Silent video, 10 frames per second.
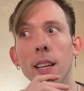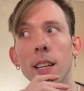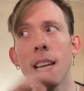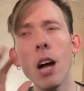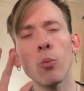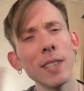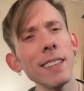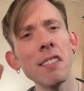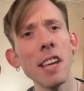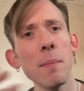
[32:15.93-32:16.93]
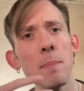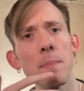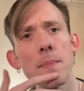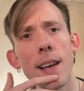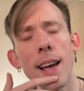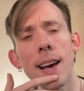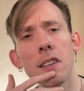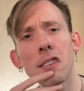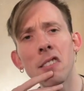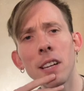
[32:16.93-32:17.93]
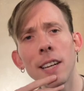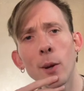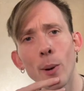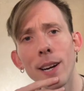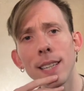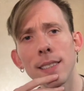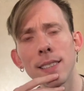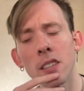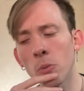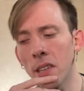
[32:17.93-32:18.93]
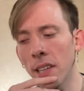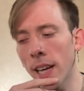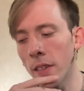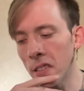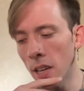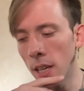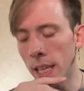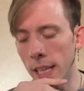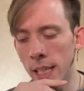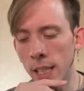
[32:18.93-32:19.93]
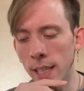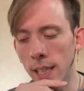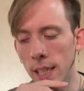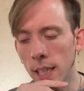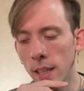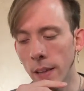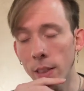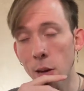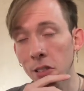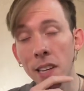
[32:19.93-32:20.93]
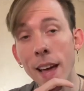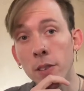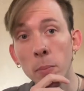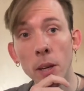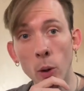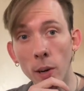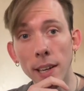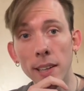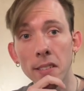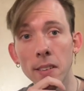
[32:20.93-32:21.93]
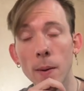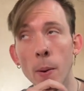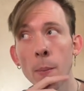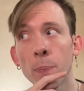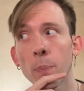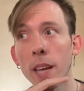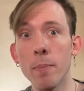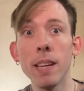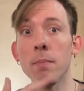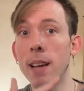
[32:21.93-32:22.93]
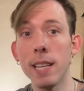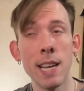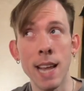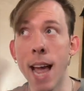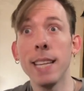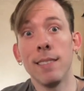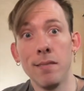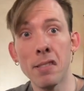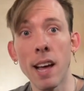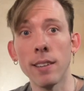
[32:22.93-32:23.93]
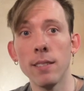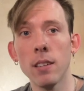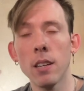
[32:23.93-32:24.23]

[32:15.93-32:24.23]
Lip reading: not really the same as the sun in Aquarius, because once again, the sun in 11th house doesn't have to be in Aquarius. It can be in any sign.